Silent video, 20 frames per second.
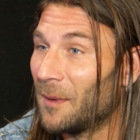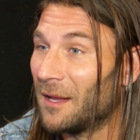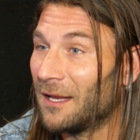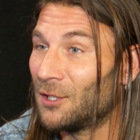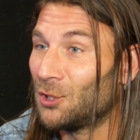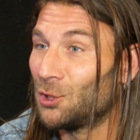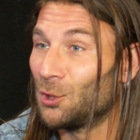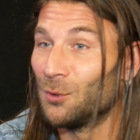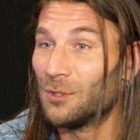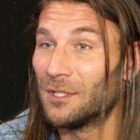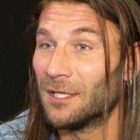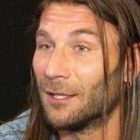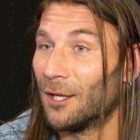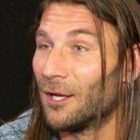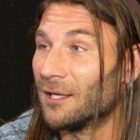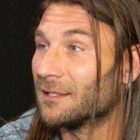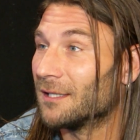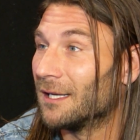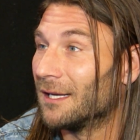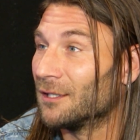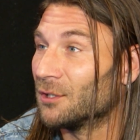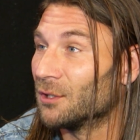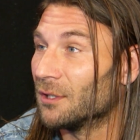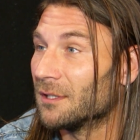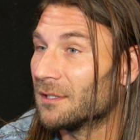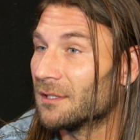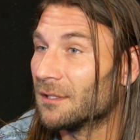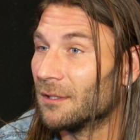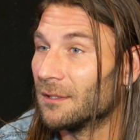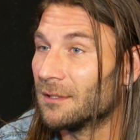It shoots in Los
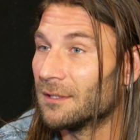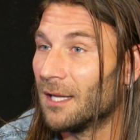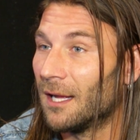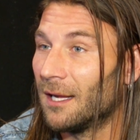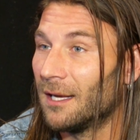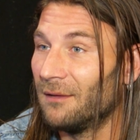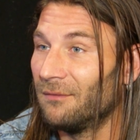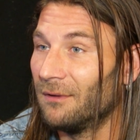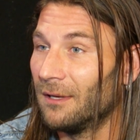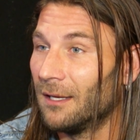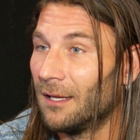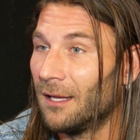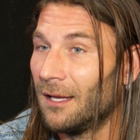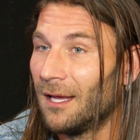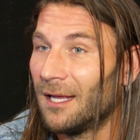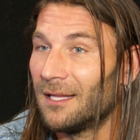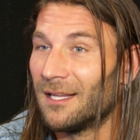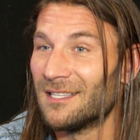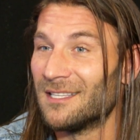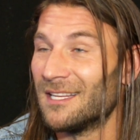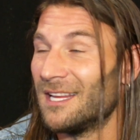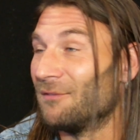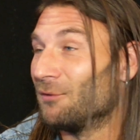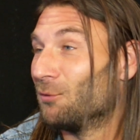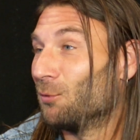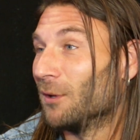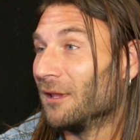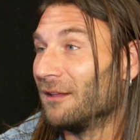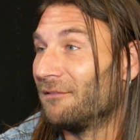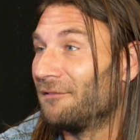Angeles, so it's not even it doesn't
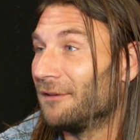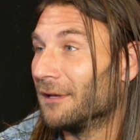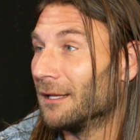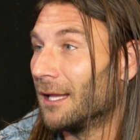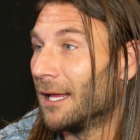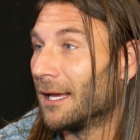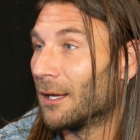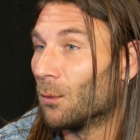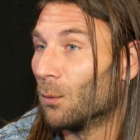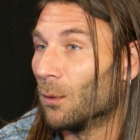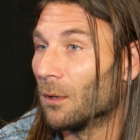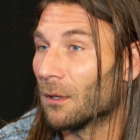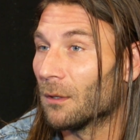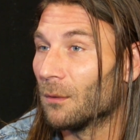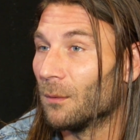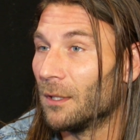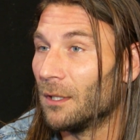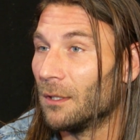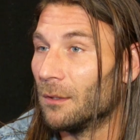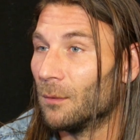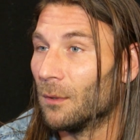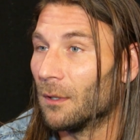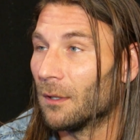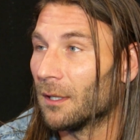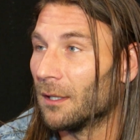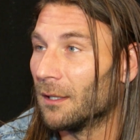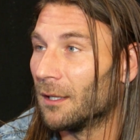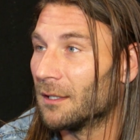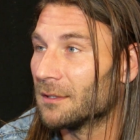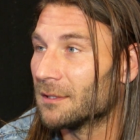even really feel like work when you
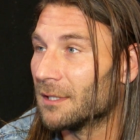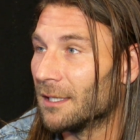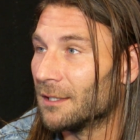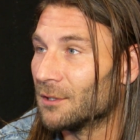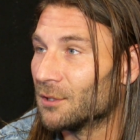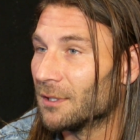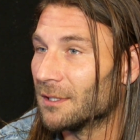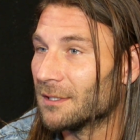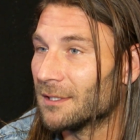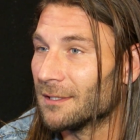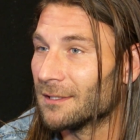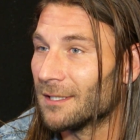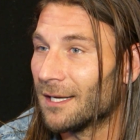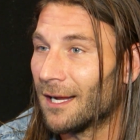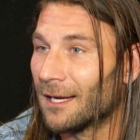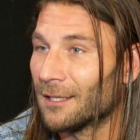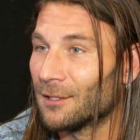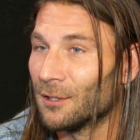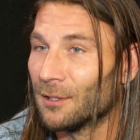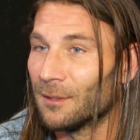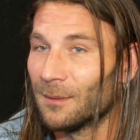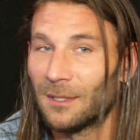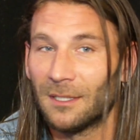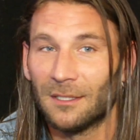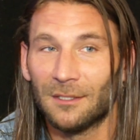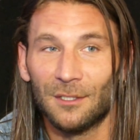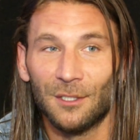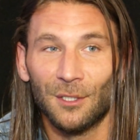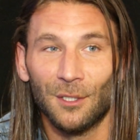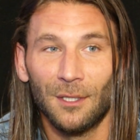work in Los Angeles as an actor,
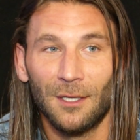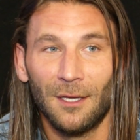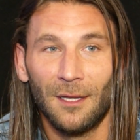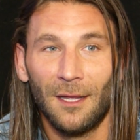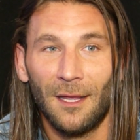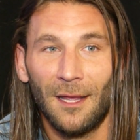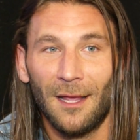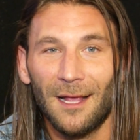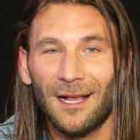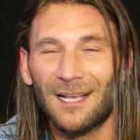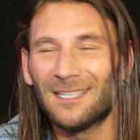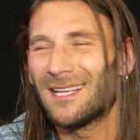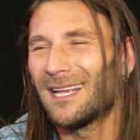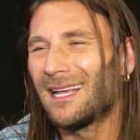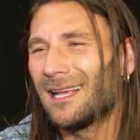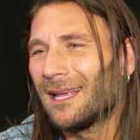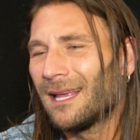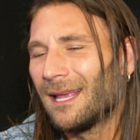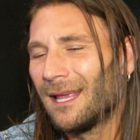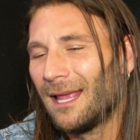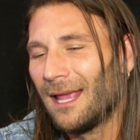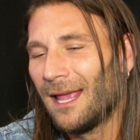because you're because like